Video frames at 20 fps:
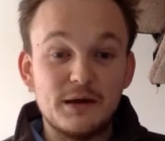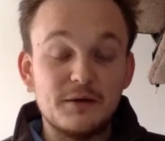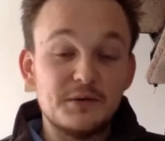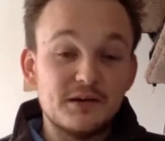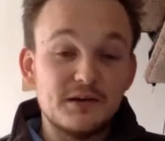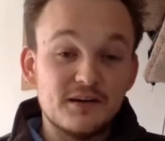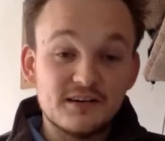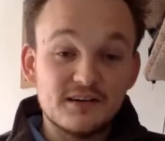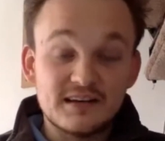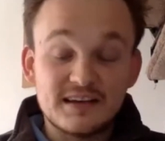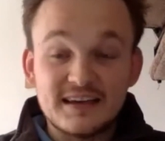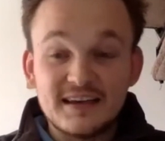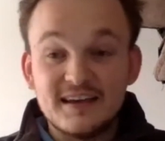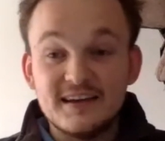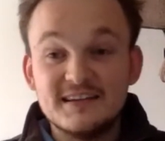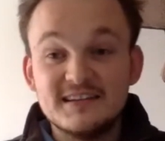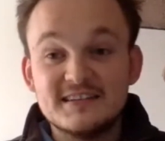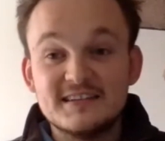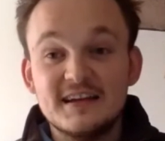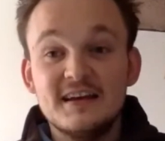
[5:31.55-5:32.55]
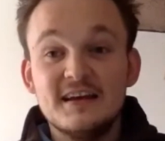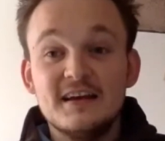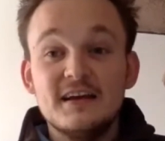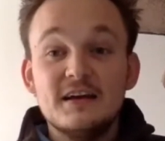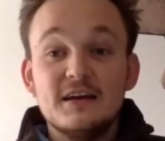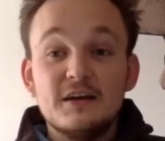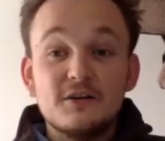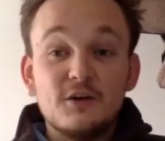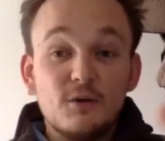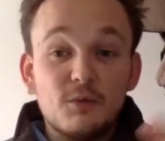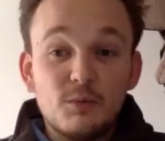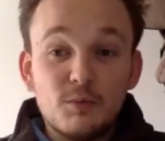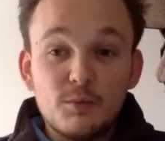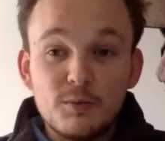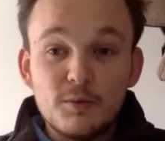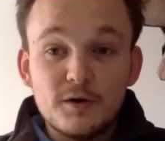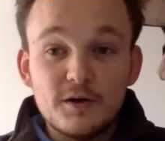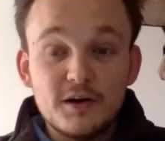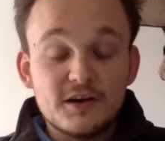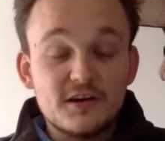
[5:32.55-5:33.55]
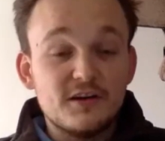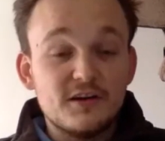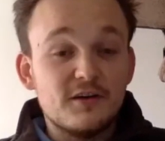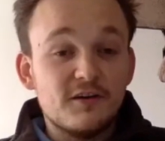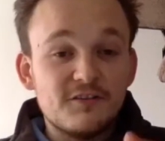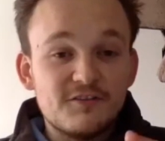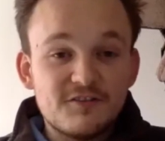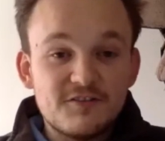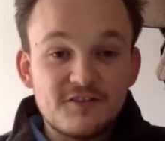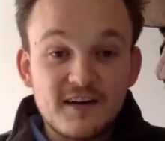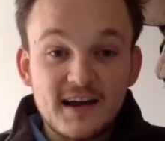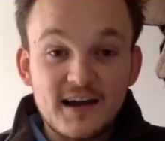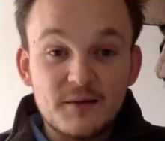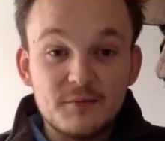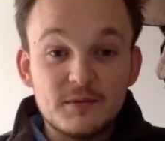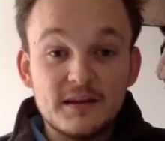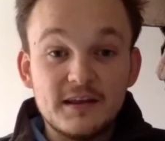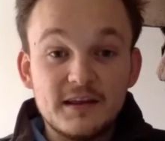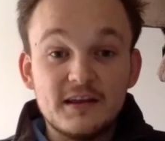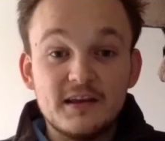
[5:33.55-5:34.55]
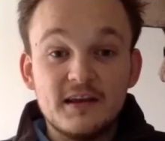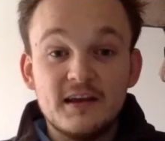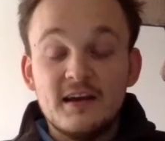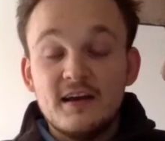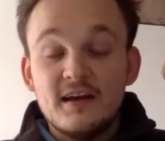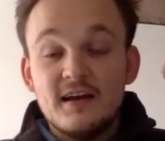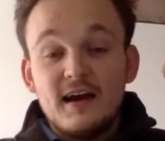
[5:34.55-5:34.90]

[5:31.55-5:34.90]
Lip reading: We got kids, got work, you got family,